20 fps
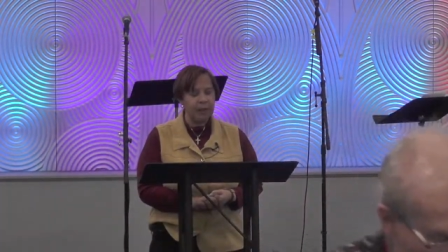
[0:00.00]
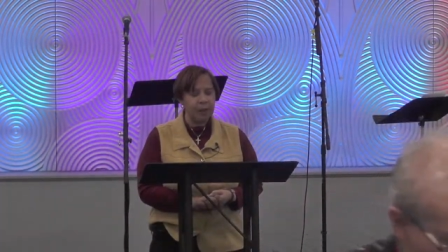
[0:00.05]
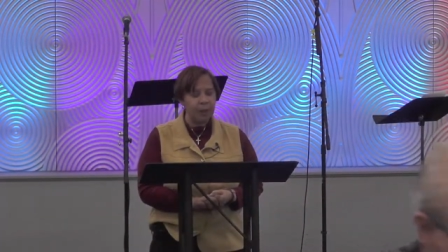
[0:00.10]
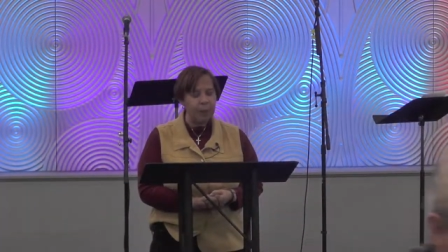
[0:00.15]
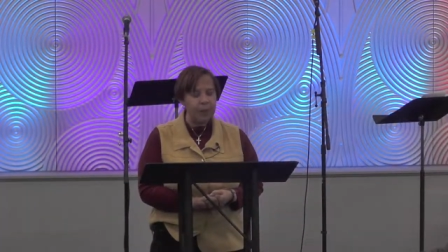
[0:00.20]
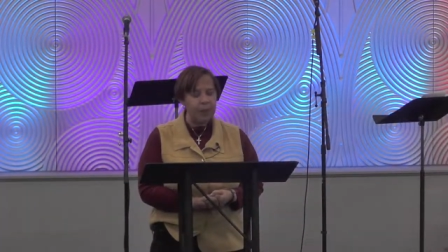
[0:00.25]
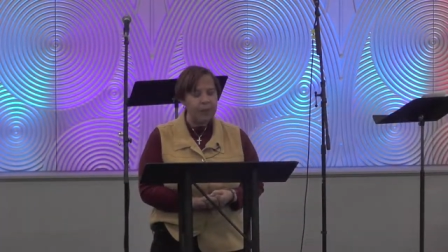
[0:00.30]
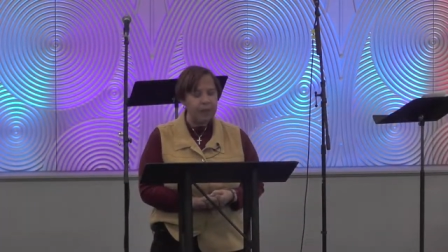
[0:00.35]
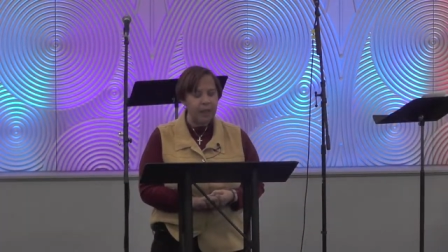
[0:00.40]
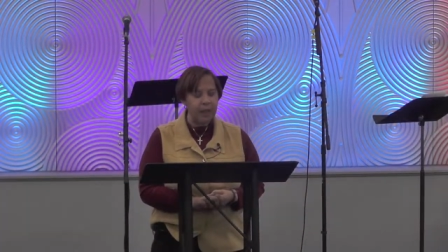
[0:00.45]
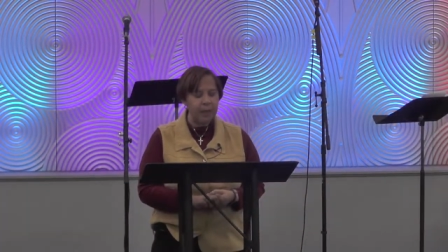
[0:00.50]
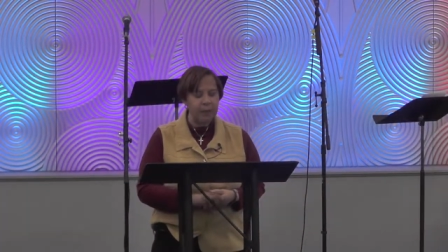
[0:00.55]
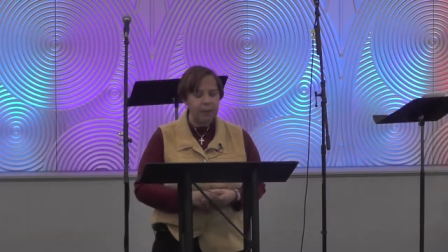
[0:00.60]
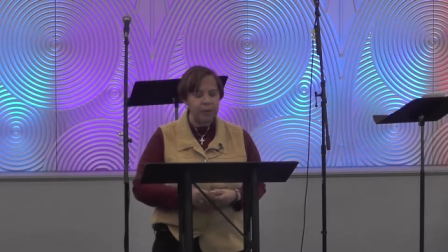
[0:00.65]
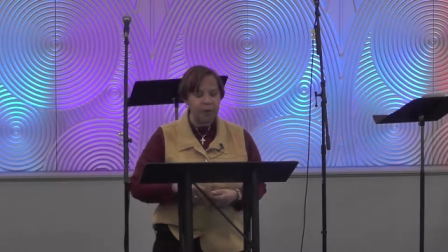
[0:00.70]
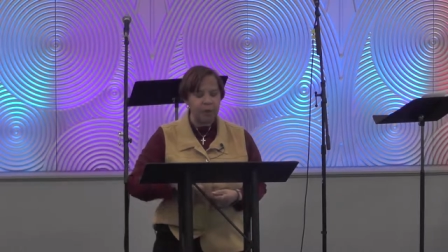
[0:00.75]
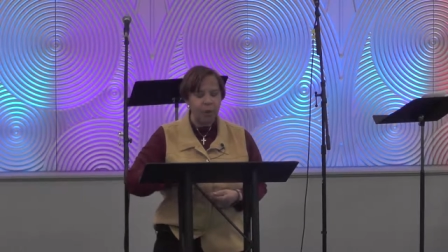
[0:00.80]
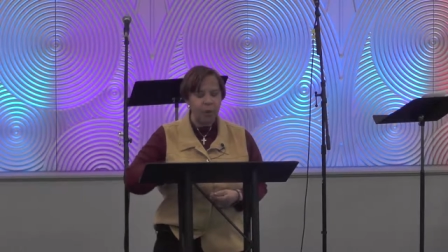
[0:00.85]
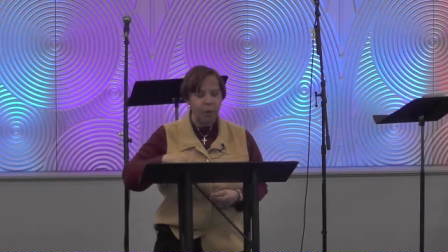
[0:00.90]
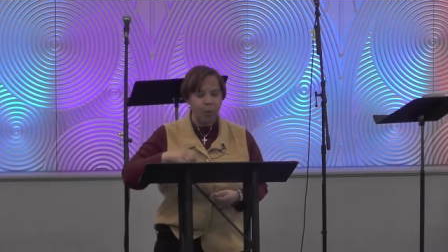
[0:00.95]
Don't
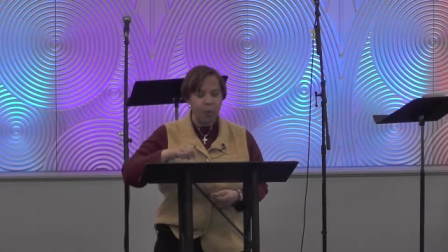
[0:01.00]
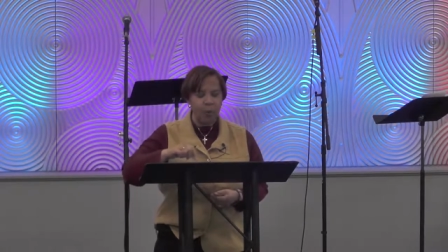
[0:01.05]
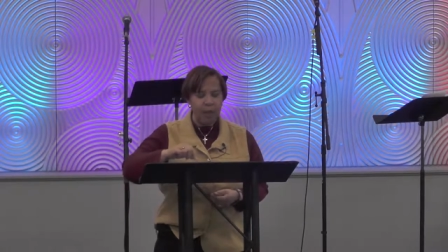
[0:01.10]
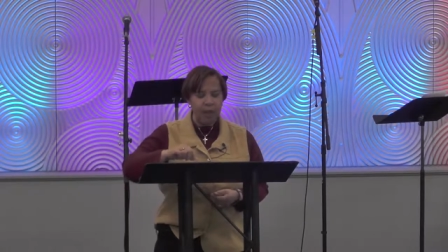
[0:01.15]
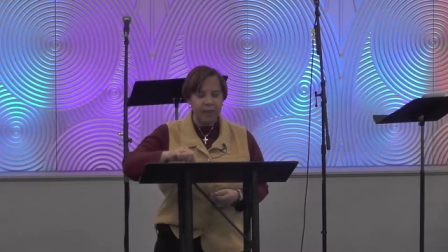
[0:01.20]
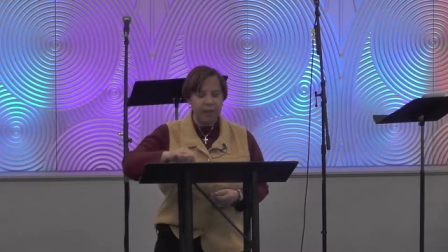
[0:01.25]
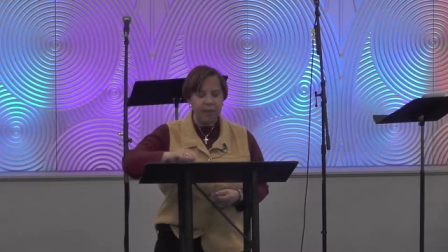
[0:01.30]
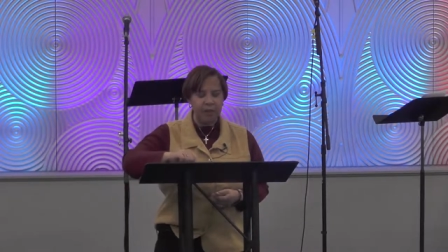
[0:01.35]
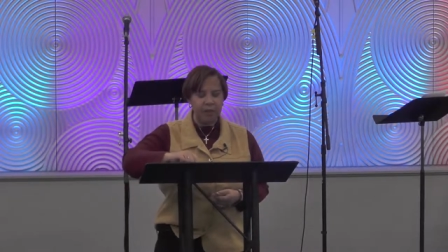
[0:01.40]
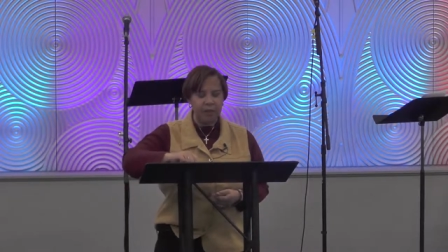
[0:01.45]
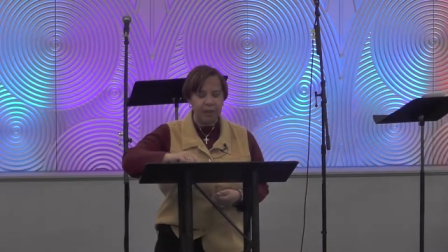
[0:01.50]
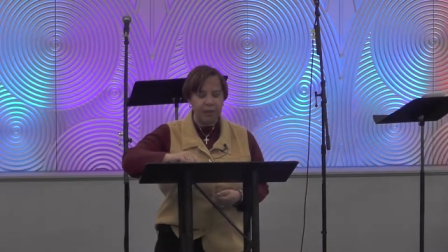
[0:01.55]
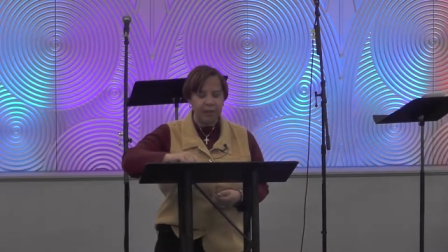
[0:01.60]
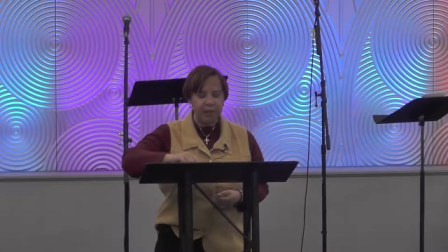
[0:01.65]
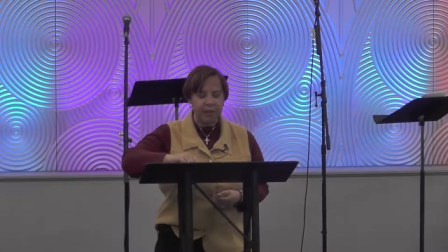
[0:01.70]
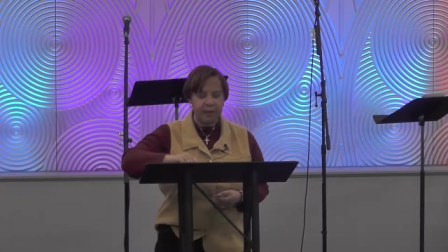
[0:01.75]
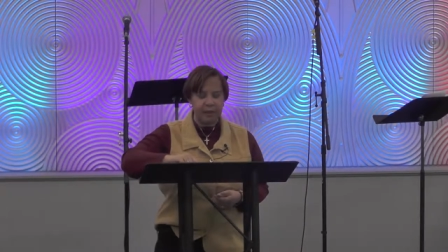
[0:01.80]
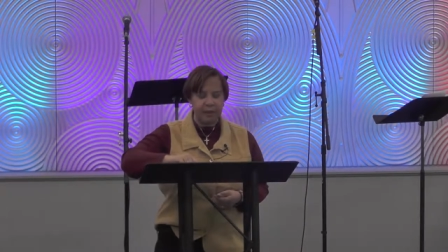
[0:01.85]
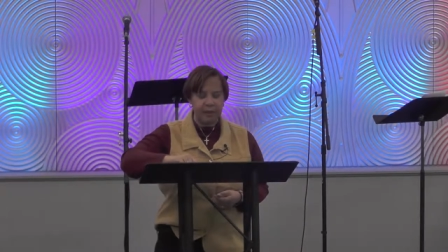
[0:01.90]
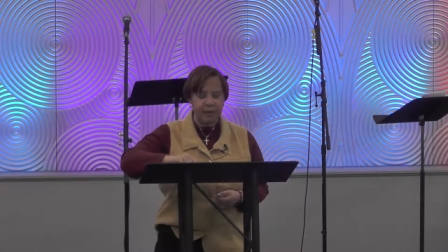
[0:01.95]
become so well
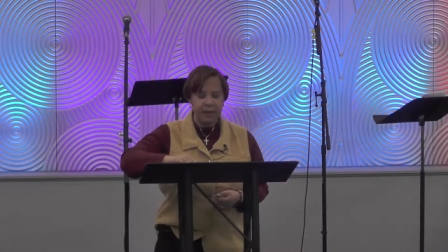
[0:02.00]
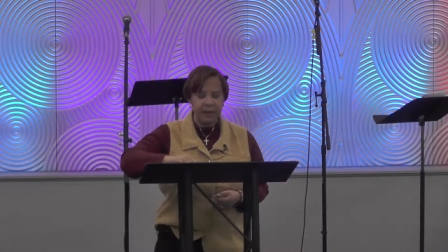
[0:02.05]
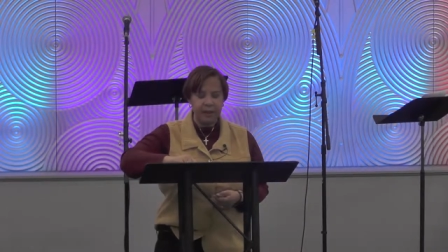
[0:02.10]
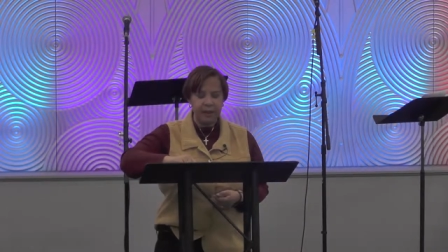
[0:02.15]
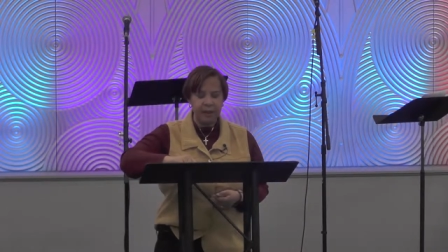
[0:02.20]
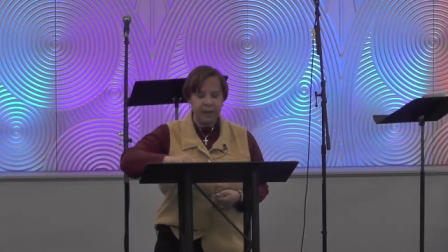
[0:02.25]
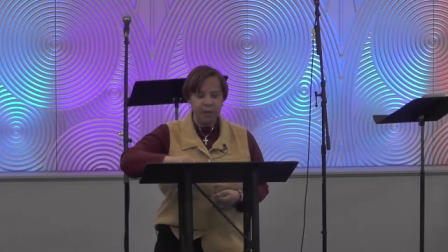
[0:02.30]
adjusted